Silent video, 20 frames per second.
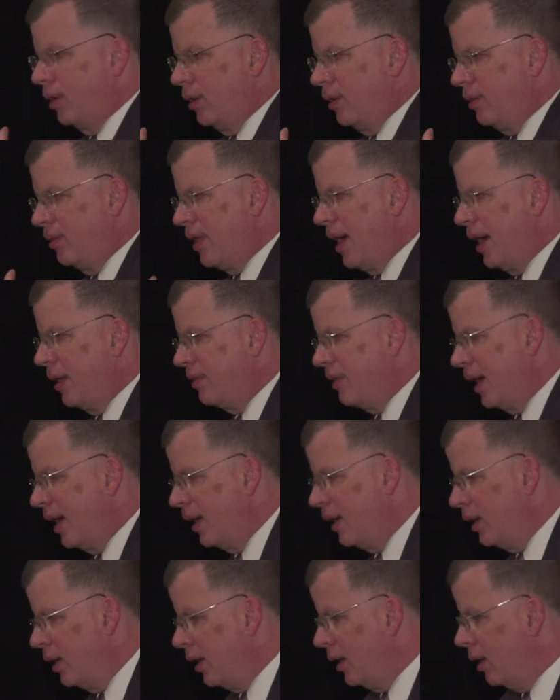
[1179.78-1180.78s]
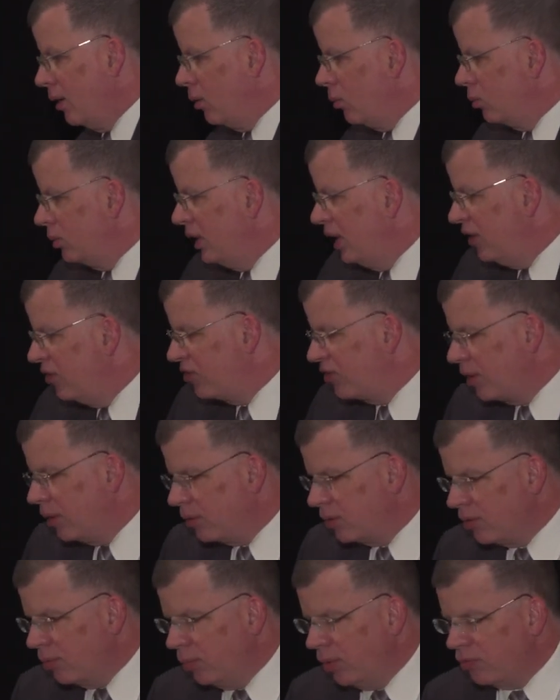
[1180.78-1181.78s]
that needs
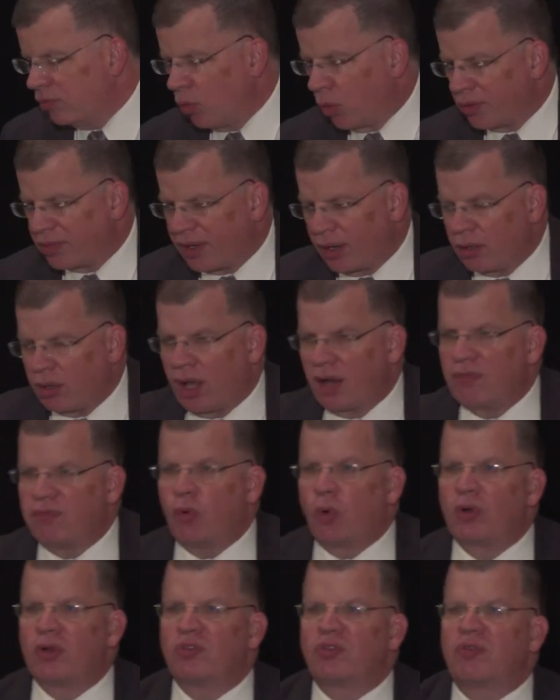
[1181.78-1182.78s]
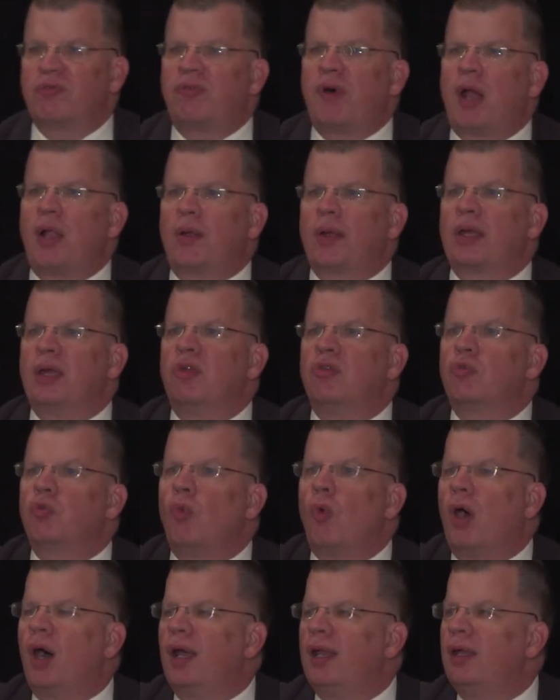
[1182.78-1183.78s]
to move North Carolina forward is the following.
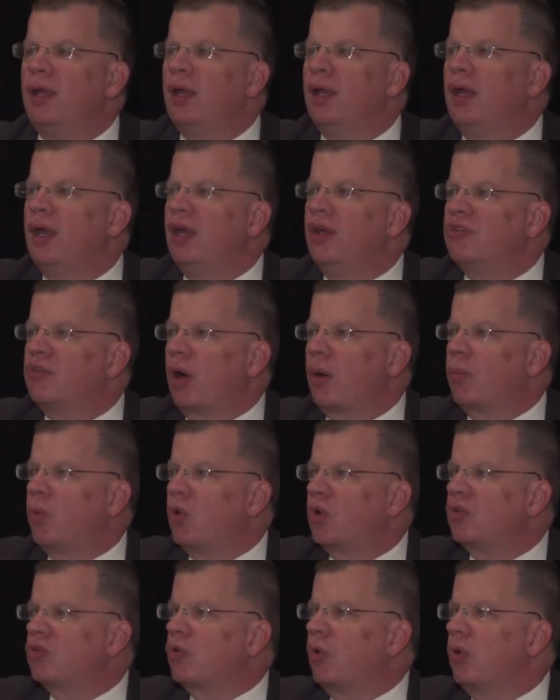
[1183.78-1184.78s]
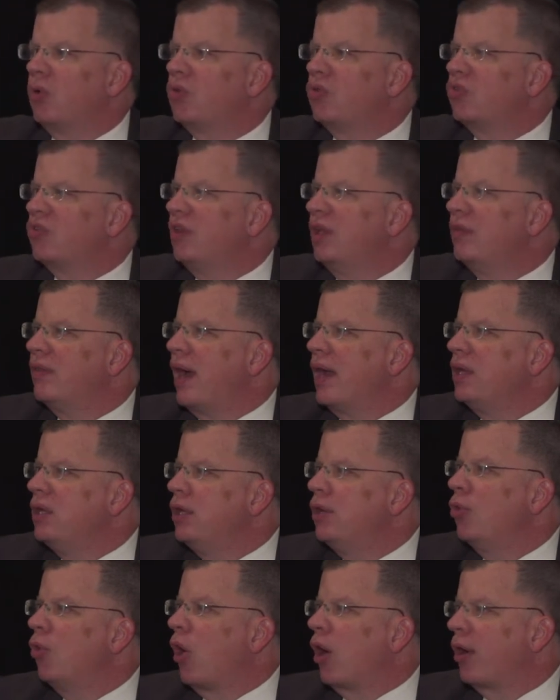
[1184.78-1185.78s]
One is our board is going to see that
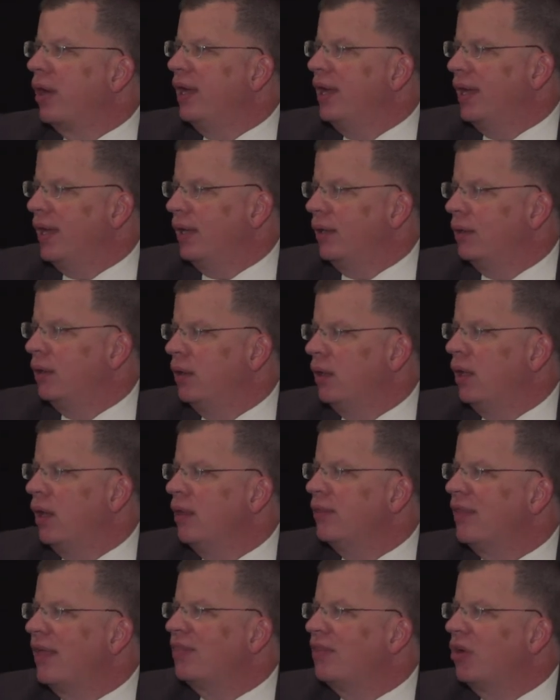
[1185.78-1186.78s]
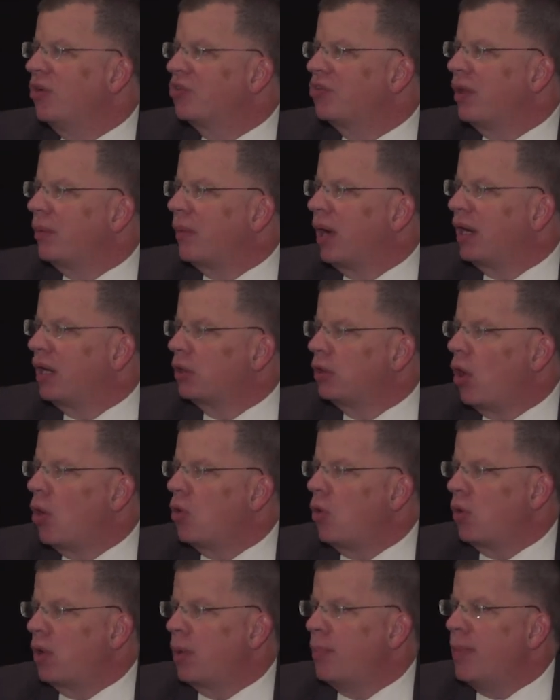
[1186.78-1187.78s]
you are in, that there is some kind of
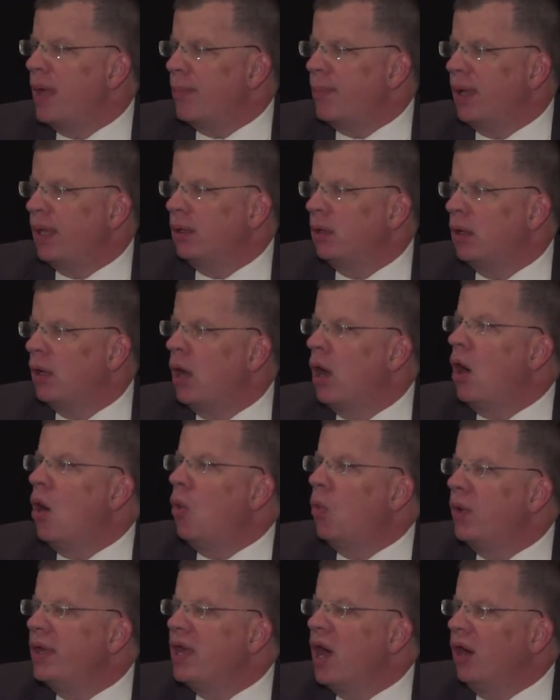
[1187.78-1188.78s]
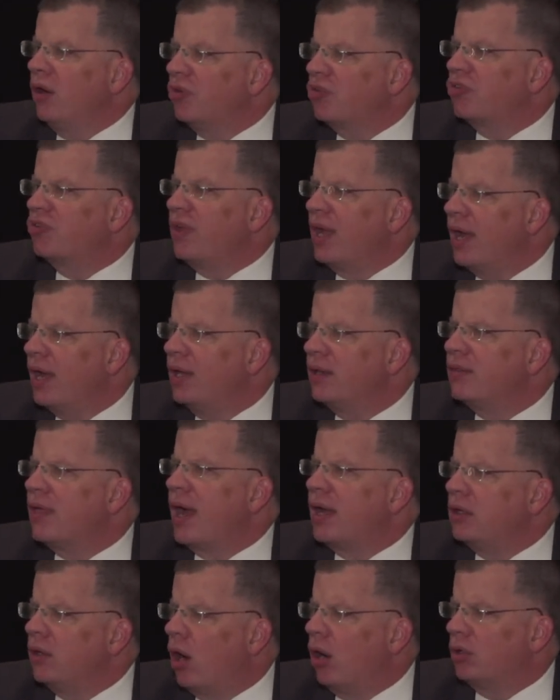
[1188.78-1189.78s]
local commitment. We understand
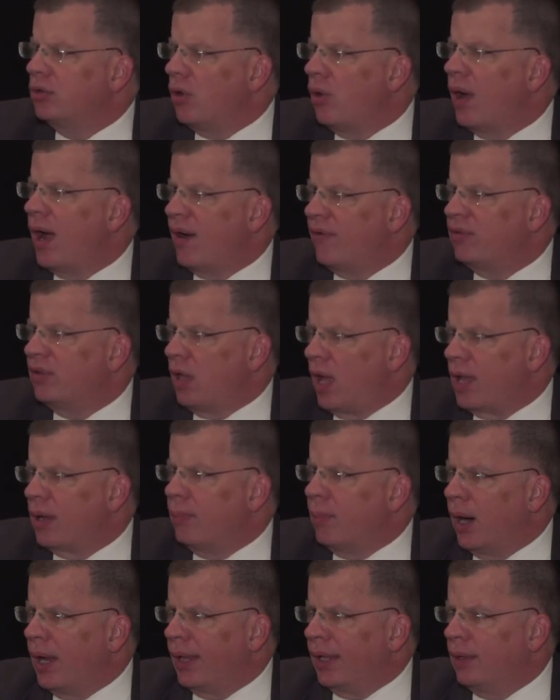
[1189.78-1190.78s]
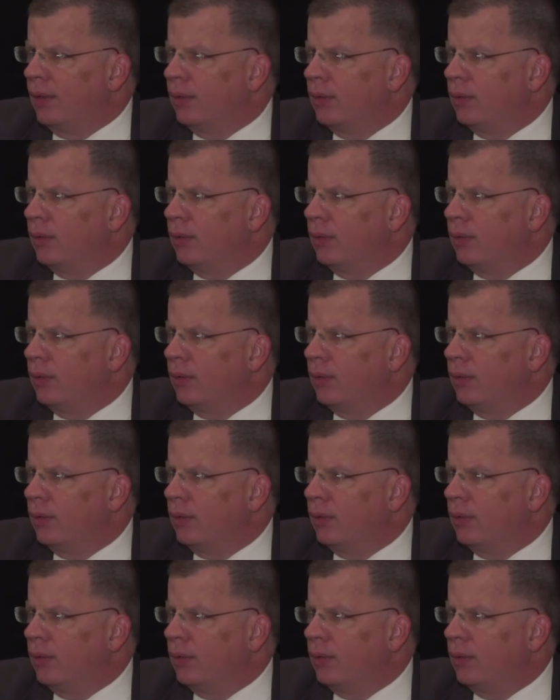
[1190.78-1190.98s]
that y'all don't have a lot of money,